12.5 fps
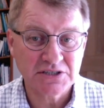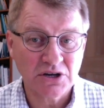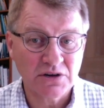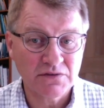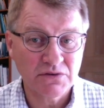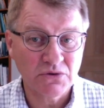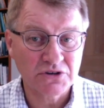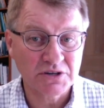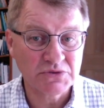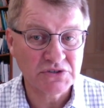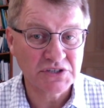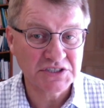of
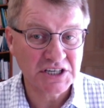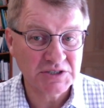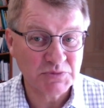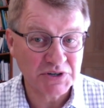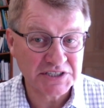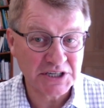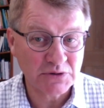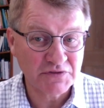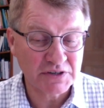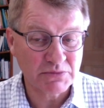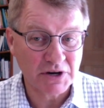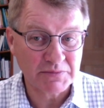autoimmune disease myself
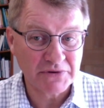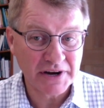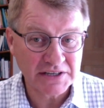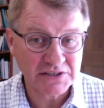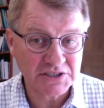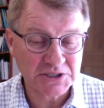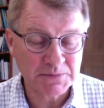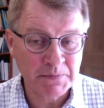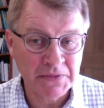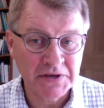in my practice